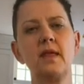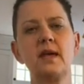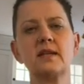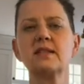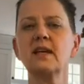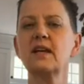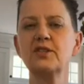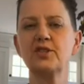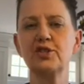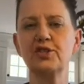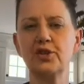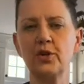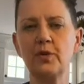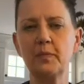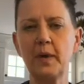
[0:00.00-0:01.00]
like a
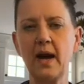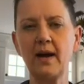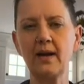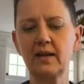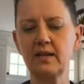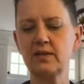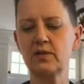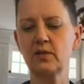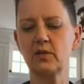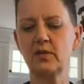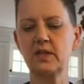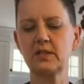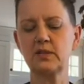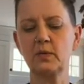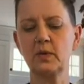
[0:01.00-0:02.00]
dessert pack. So
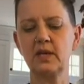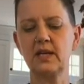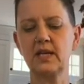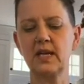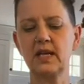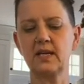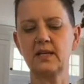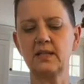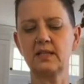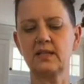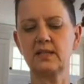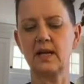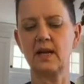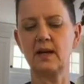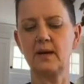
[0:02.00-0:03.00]
this one is
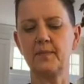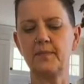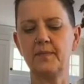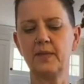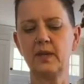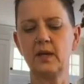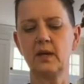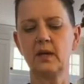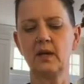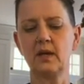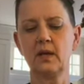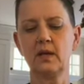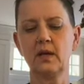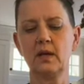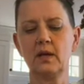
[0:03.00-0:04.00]

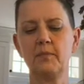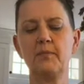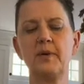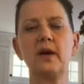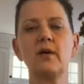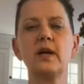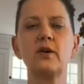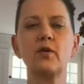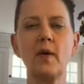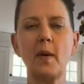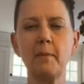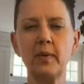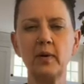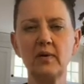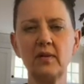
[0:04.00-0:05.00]
berry
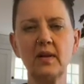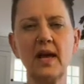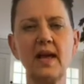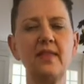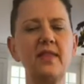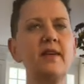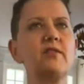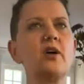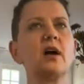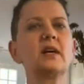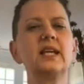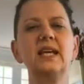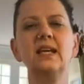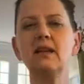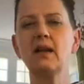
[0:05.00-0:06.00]
crumble, and they've got
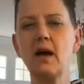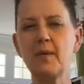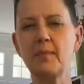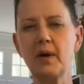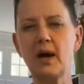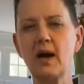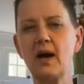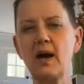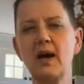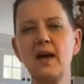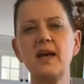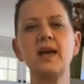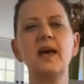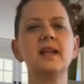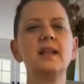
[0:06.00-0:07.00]
key lime
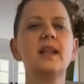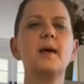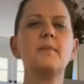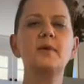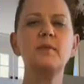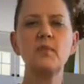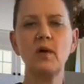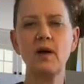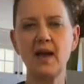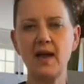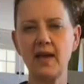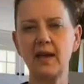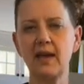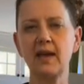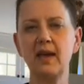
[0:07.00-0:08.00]
pie and lemon
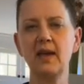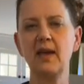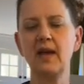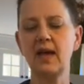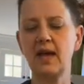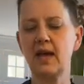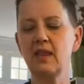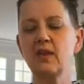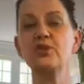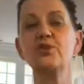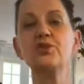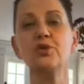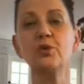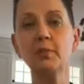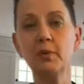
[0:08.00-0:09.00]
meringue, and they're
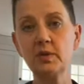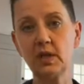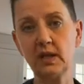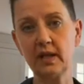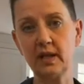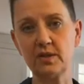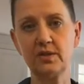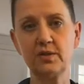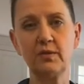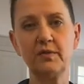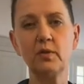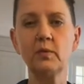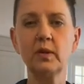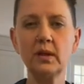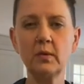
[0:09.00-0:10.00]
super delish. So if
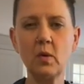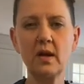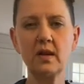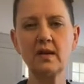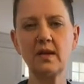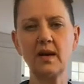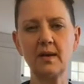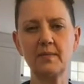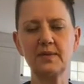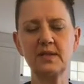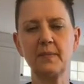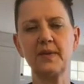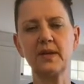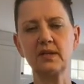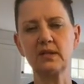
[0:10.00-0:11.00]
you really wanted
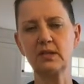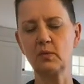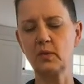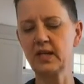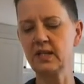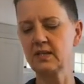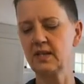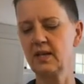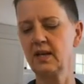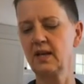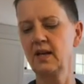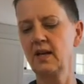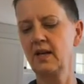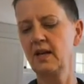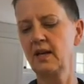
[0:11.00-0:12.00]
something sweet,
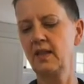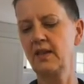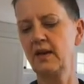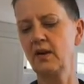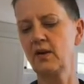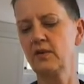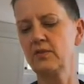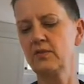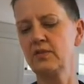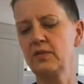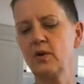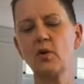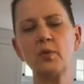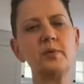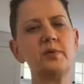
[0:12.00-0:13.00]
they're
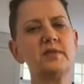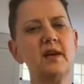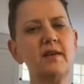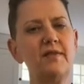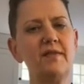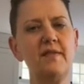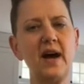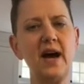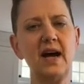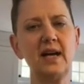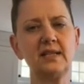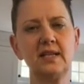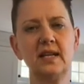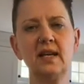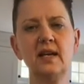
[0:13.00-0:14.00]
0% fat,